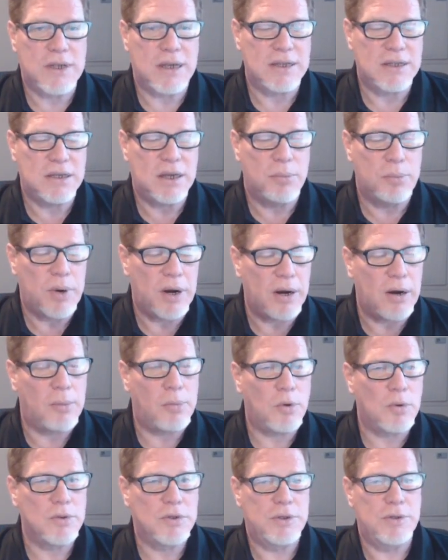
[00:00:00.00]
that's
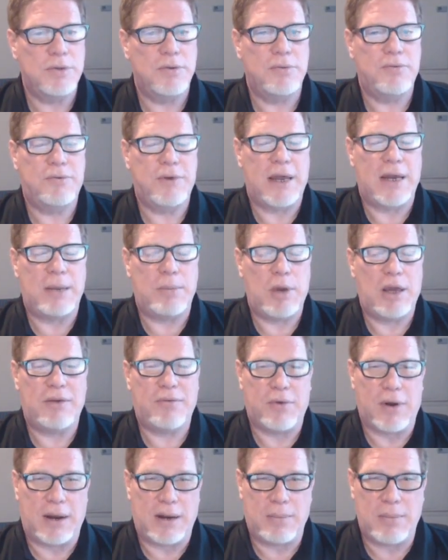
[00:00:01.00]
comparable to Fannie Mae,
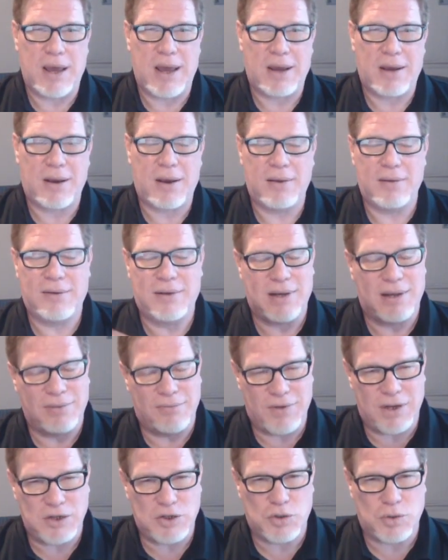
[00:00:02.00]
Freddie Mac
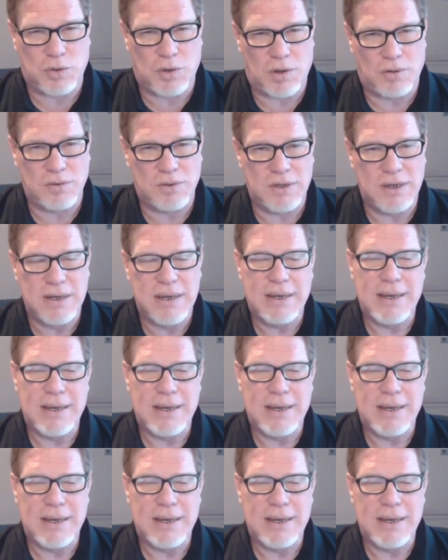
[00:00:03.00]
conventional loans.